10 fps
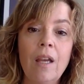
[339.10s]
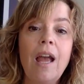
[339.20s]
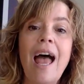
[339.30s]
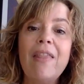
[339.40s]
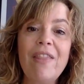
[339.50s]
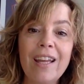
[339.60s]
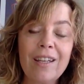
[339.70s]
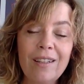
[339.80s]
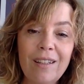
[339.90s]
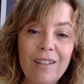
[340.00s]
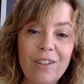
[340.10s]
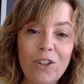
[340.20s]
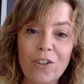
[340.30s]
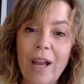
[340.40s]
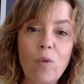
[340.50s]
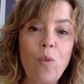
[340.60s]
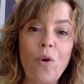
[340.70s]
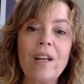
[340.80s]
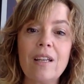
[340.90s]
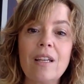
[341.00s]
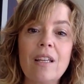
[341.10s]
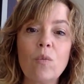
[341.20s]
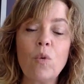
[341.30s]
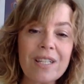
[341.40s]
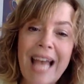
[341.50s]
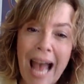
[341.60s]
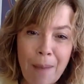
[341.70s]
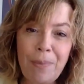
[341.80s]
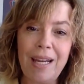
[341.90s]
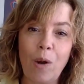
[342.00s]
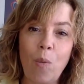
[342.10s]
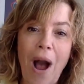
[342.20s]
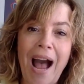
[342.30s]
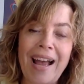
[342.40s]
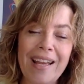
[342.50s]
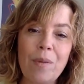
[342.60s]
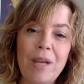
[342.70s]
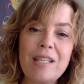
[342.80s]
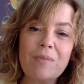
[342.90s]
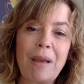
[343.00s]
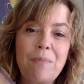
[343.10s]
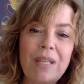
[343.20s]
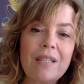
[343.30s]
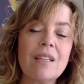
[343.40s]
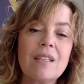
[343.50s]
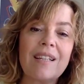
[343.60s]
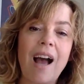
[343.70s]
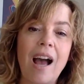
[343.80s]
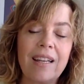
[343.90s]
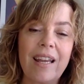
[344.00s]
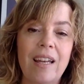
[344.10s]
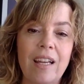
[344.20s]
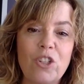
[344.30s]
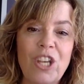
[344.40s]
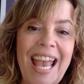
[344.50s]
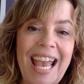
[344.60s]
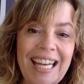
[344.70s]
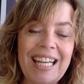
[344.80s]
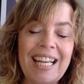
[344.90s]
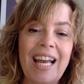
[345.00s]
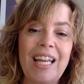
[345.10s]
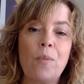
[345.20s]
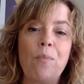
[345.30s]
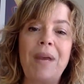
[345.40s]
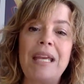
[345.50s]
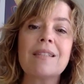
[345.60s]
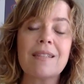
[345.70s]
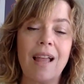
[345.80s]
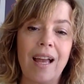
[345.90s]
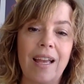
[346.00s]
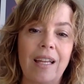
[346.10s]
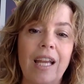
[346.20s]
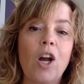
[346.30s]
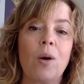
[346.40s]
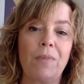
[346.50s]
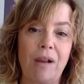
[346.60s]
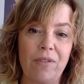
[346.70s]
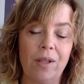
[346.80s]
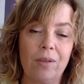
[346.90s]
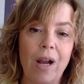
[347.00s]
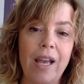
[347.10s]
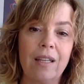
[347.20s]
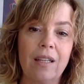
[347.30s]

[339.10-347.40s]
And then you're like, what is happening? Why is my business not getting to any kind of baseline income level, right?